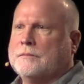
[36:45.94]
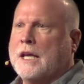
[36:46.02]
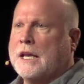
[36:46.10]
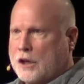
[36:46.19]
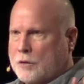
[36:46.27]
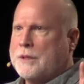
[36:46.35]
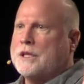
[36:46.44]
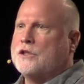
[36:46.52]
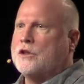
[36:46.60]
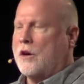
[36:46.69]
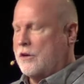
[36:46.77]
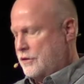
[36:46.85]
and he'll be in
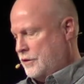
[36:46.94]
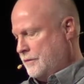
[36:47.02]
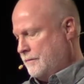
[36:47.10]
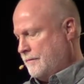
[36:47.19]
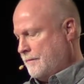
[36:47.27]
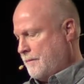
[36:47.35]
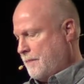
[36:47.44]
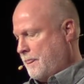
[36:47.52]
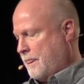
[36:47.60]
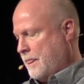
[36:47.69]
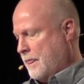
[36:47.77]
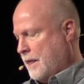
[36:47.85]
charge.
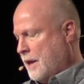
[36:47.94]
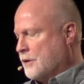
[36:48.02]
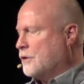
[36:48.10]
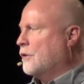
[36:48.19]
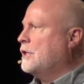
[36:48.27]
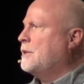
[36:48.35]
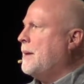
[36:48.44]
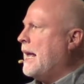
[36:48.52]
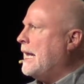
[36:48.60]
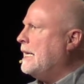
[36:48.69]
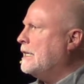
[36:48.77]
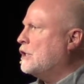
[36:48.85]
So this
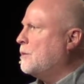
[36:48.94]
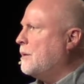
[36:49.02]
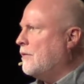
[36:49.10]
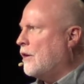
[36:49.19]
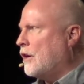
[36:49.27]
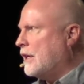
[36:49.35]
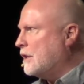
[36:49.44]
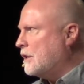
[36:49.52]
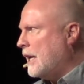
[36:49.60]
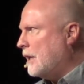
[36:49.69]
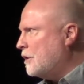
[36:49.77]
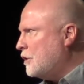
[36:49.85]
man needs to be very
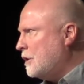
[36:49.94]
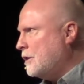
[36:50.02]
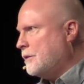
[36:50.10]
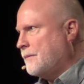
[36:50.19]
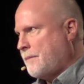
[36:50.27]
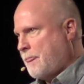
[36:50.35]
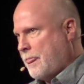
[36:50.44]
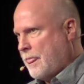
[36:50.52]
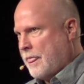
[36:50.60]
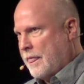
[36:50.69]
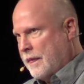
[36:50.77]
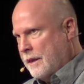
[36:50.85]
intelligent,
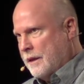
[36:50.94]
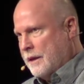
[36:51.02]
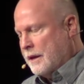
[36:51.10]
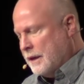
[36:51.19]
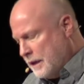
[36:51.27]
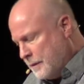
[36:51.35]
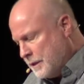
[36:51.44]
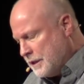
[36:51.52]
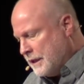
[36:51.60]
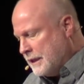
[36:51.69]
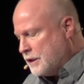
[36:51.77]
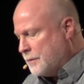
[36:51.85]
and he
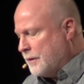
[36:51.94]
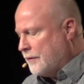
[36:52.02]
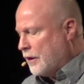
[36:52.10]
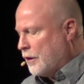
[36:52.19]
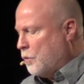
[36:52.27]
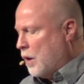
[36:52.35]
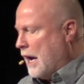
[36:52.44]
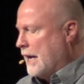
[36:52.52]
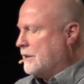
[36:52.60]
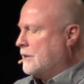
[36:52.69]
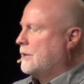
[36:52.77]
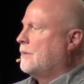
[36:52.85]
needs to be very
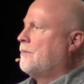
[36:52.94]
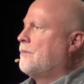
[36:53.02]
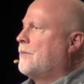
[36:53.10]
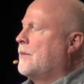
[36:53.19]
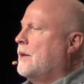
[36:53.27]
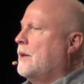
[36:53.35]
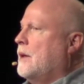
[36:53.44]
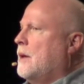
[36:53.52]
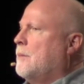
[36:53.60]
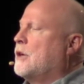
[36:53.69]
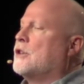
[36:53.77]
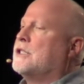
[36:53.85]
wise.
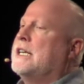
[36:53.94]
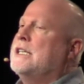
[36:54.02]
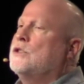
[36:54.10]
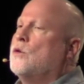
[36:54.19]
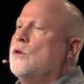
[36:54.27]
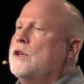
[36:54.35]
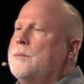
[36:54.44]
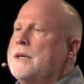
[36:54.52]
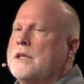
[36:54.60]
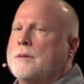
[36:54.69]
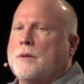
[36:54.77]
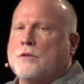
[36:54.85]
Because he's going to
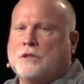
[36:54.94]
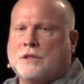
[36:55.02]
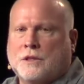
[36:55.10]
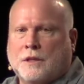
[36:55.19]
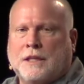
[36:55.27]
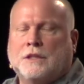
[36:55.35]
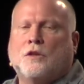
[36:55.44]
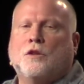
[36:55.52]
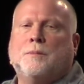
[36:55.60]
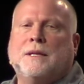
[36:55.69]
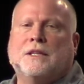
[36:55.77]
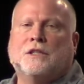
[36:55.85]
be
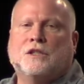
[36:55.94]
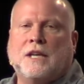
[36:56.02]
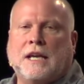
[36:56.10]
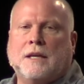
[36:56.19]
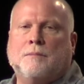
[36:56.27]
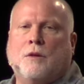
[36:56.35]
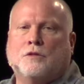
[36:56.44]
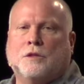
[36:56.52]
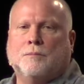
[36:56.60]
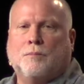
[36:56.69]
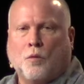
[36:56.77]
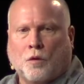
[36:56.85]
the second most
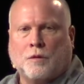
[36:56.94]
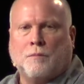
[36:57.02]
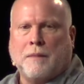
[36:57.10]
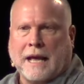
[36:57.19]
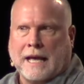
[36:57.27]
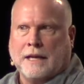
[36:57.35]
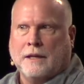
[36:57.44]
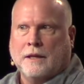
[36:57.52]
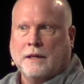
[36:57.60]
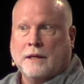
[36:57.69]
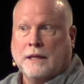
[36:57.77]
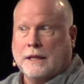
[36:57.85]
important man
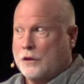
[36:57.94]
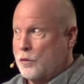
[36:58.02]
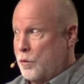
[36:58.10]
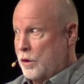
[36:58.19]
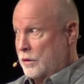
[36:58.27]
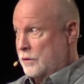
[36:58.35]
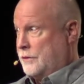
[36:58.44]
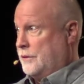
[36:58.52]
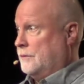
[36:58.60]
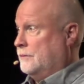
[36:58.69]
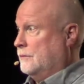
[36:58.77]
in the world.